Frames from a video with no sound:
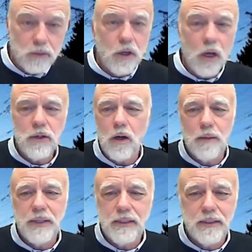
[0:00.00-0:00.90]
No, no. I'm
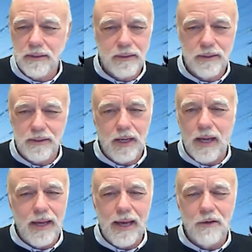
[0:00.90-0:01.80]
i mean, the, the
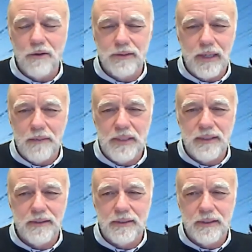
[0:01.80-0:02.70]
idea I, I don't. A, I
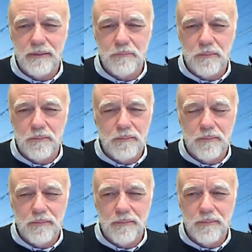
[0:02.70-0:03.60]
mean,
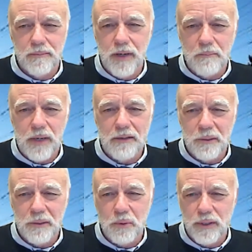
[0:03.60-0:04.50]
my, my
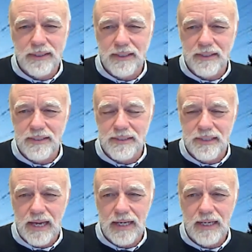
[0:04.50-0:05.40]
only point is is
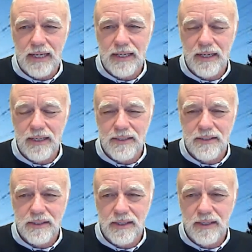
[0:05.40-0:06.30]
that
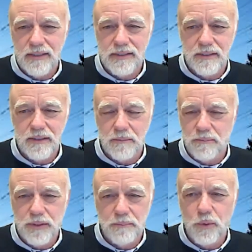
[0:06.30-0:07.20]
is is
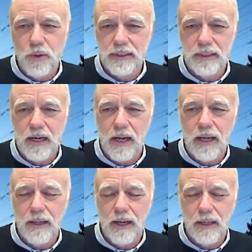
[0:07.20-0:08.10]
the, the point that
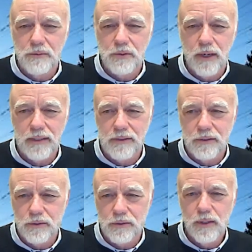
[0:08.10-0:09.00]
I, I am trying
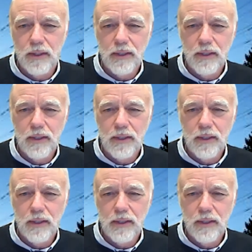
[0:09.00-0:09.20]
to